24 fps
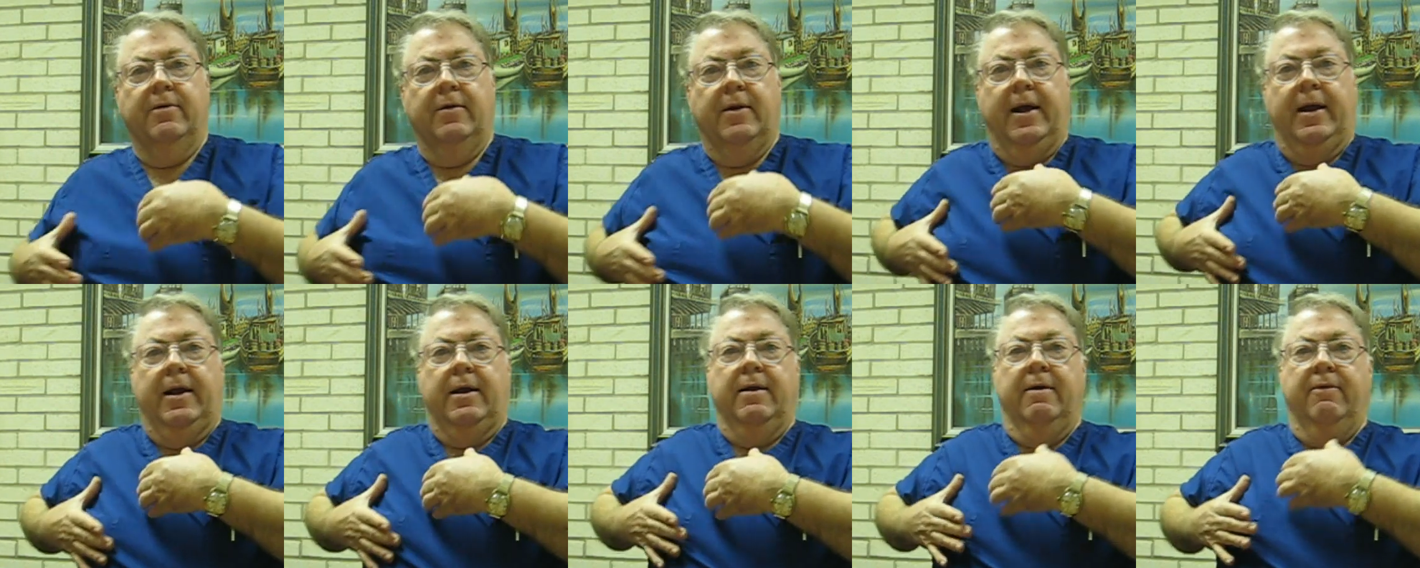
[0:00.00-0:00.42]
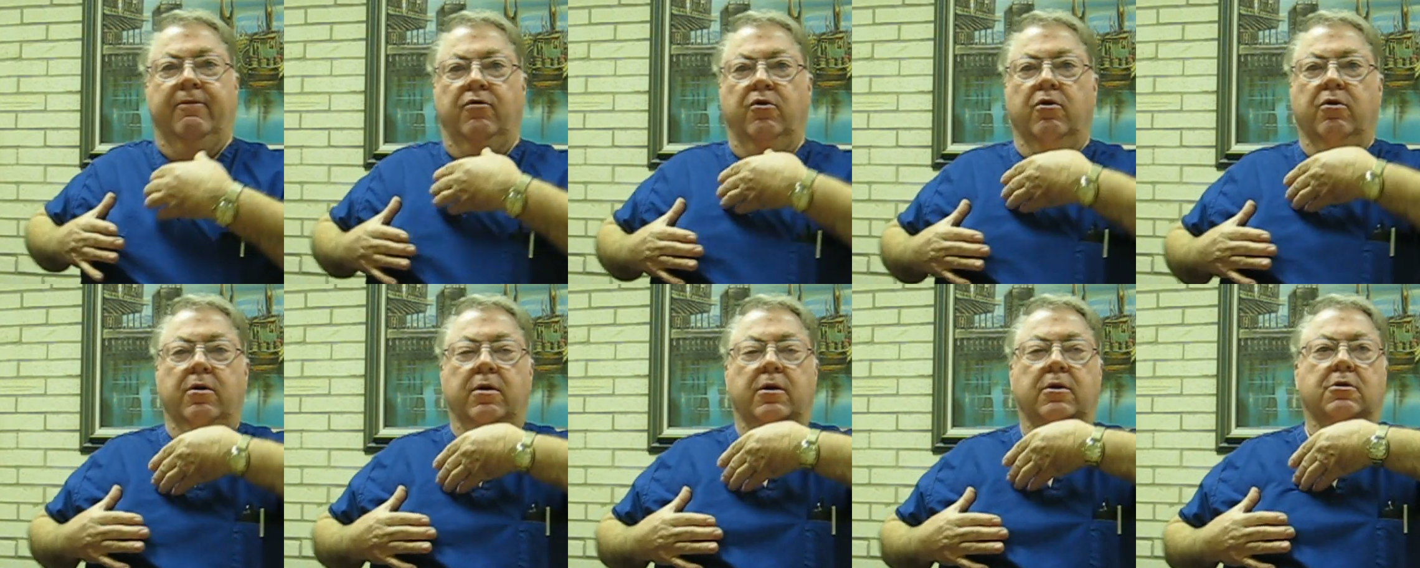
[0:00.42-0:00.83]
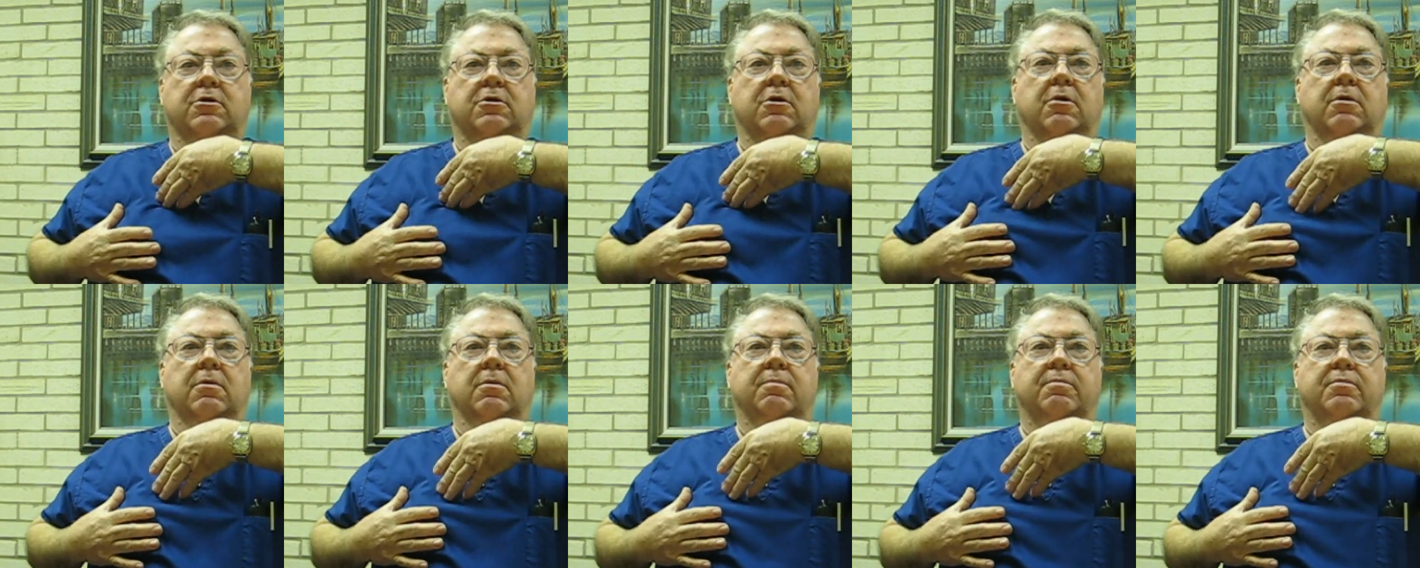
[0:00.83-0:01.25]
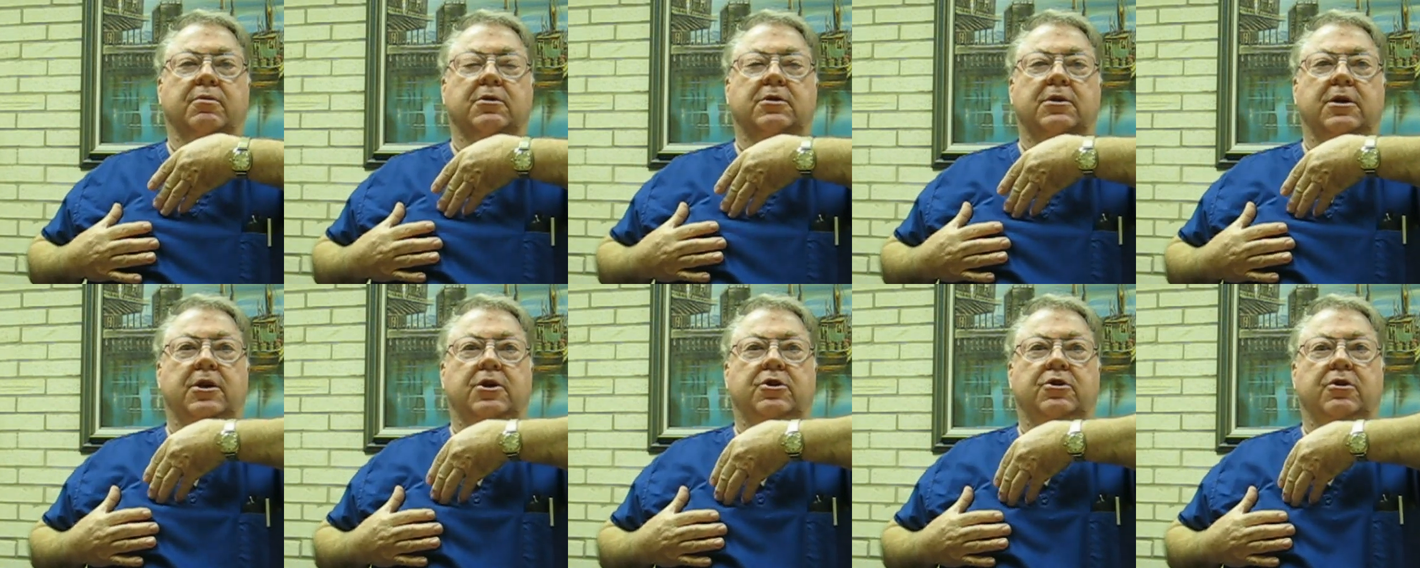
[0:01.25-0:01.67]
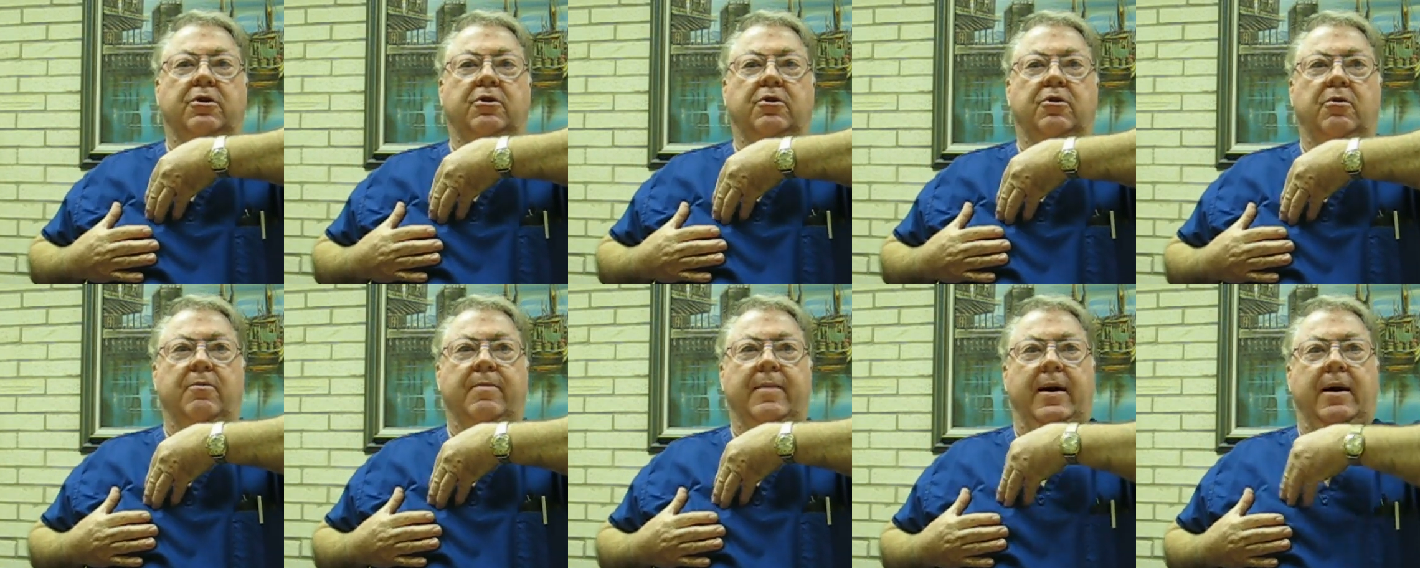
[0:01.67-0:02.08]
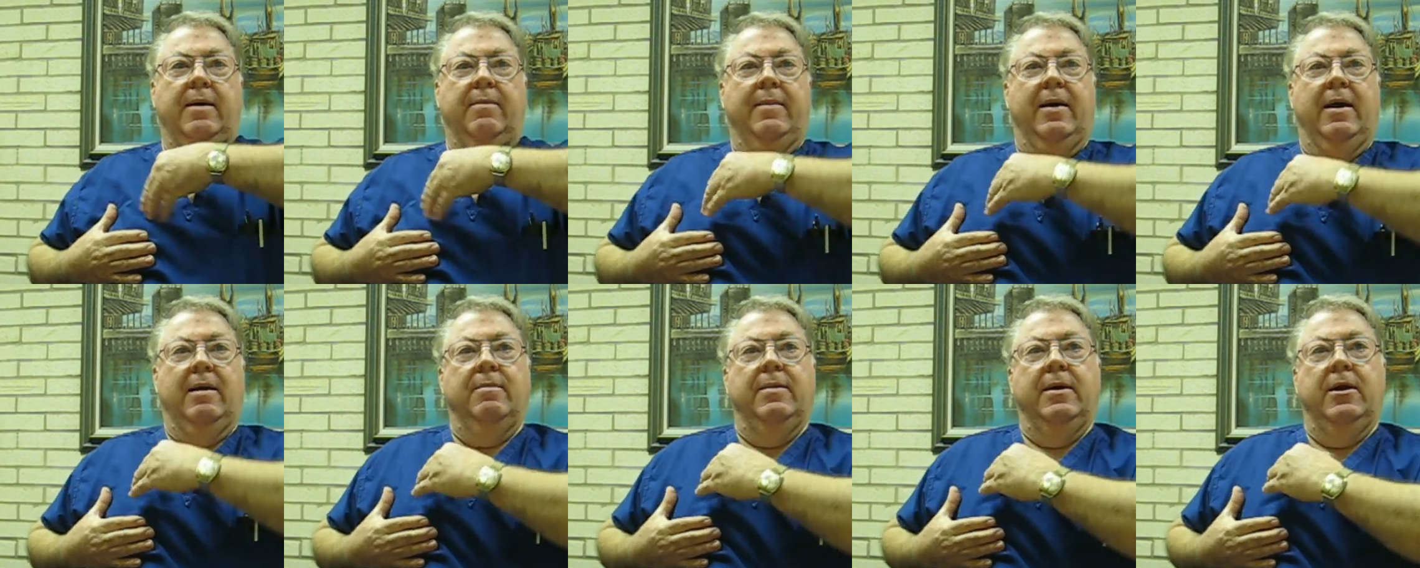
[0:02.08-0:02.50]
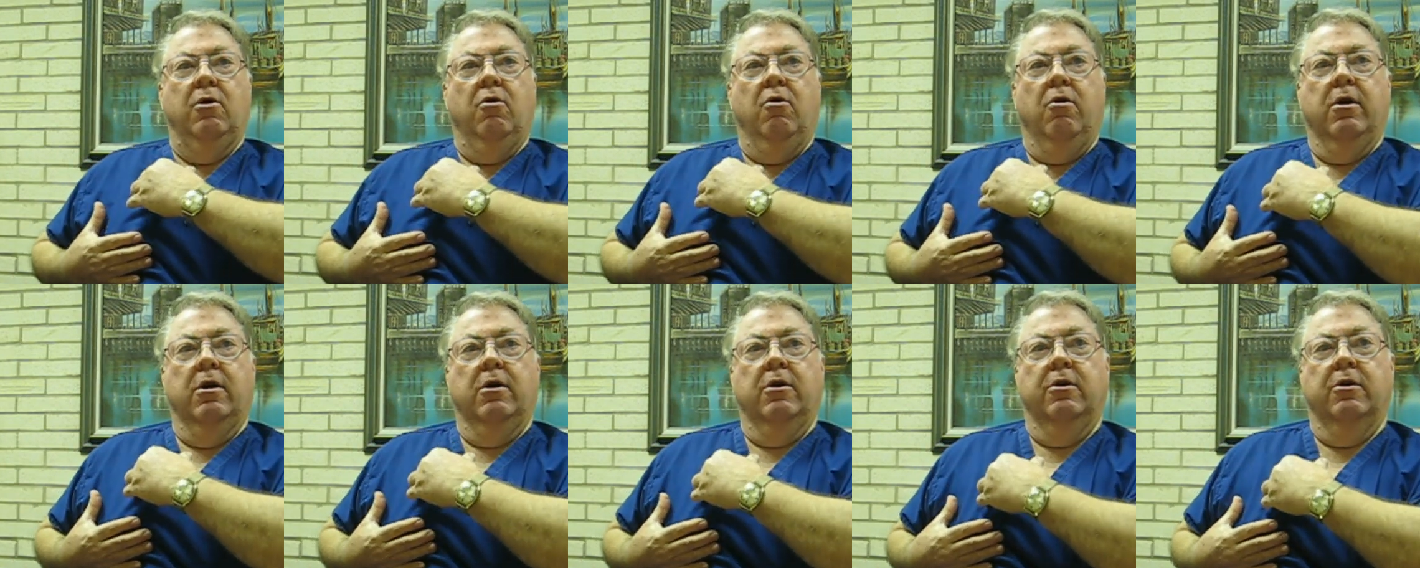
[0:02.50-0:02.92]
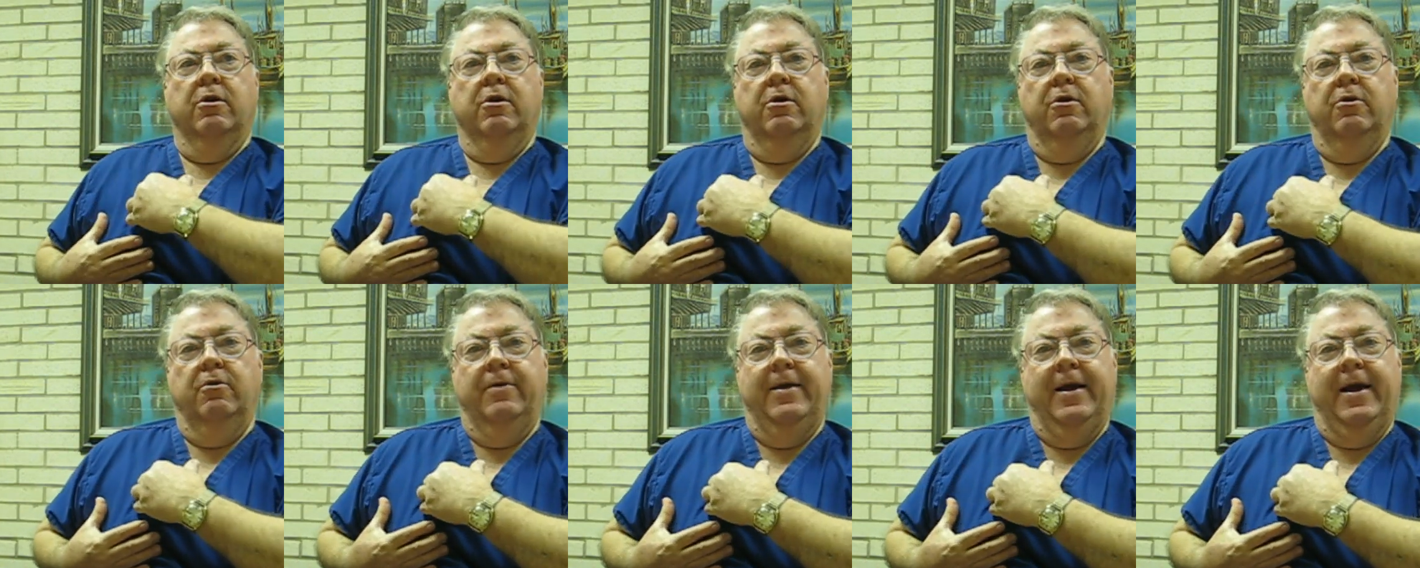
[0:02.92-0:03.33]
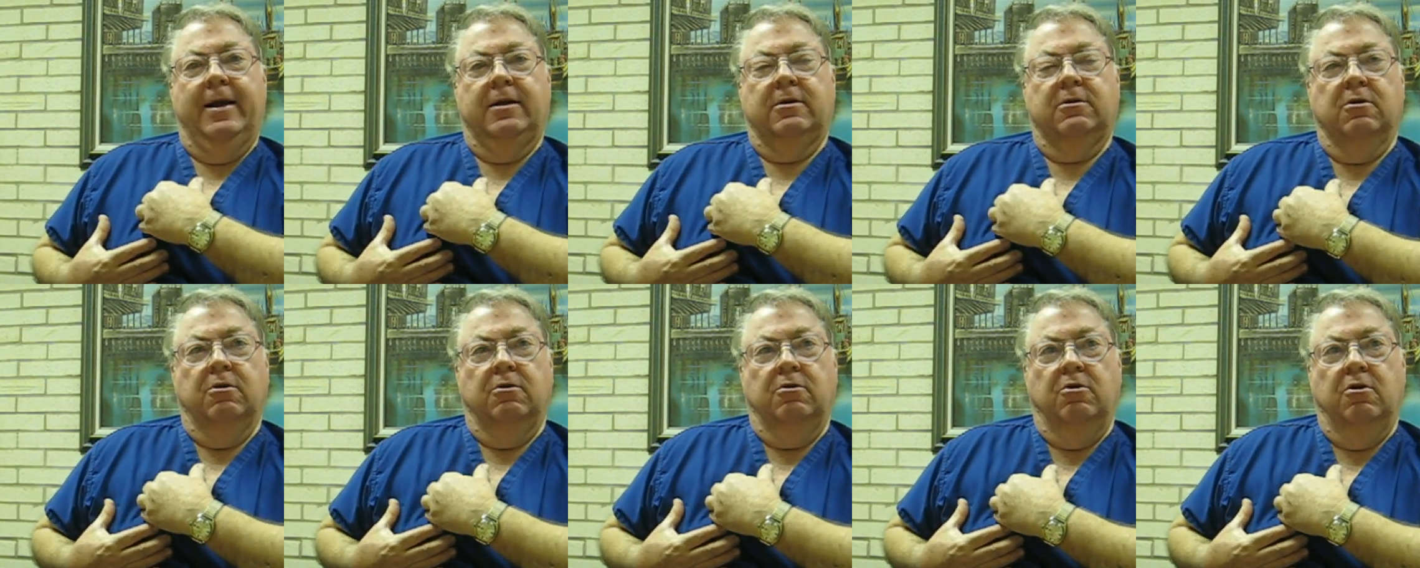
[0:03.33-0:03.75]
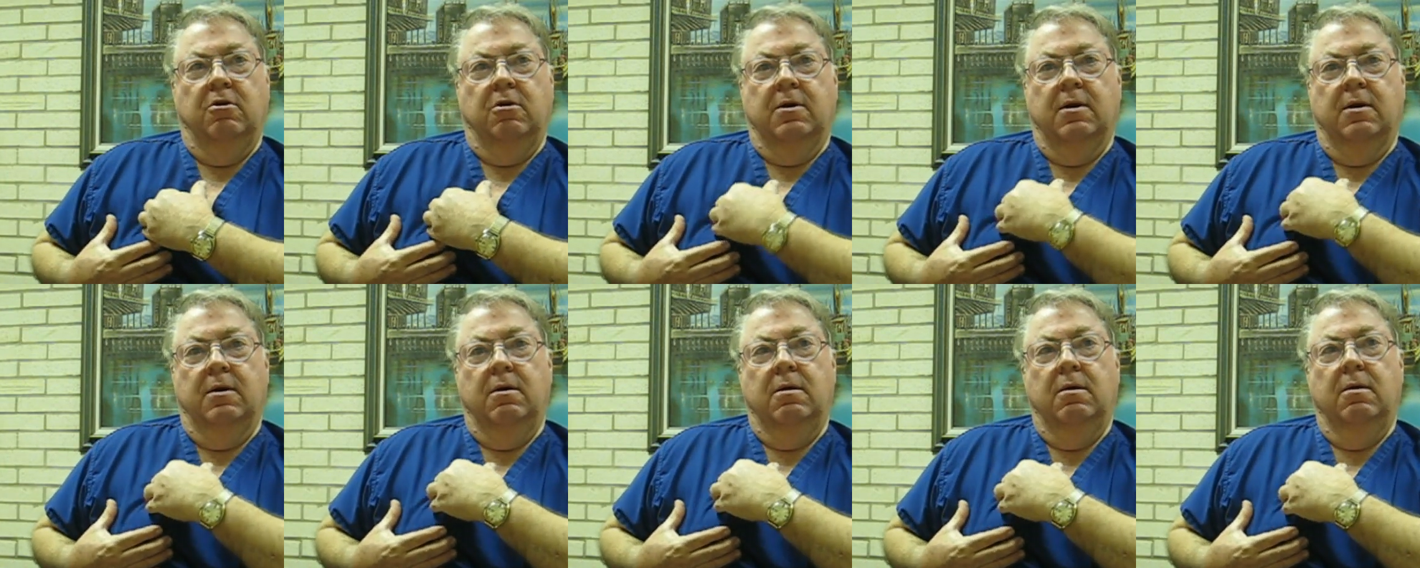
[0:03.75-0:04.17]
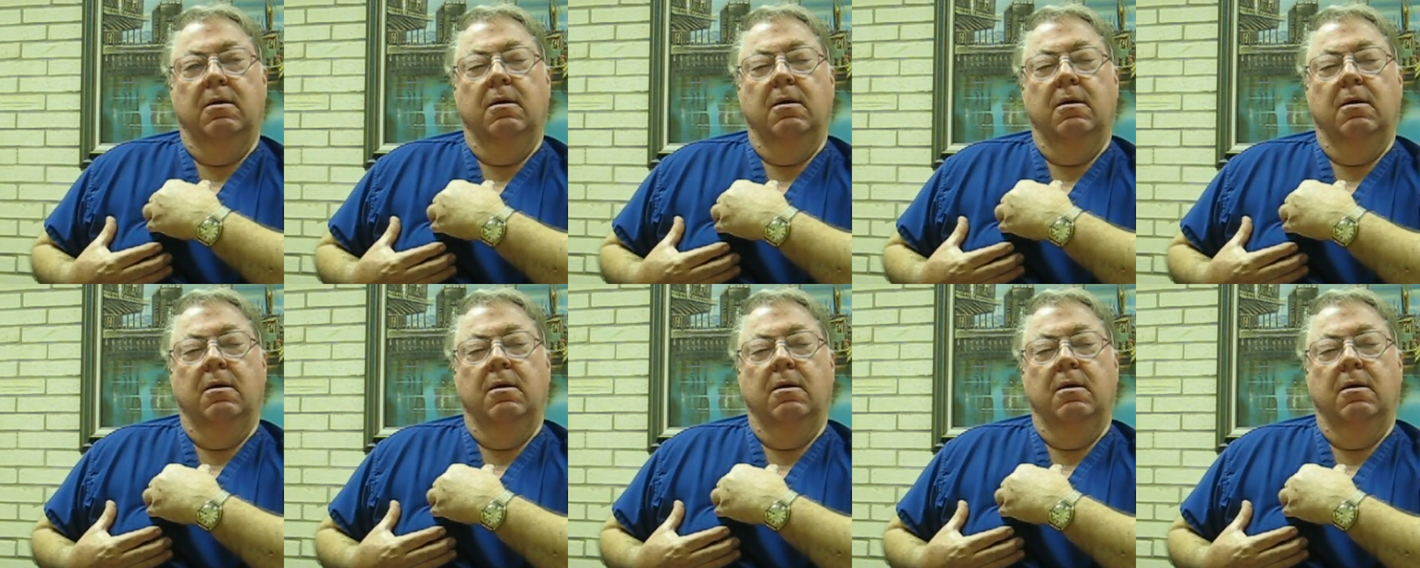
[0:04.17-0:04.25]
Like if you're in a certain position, it may be harder to do that, so you could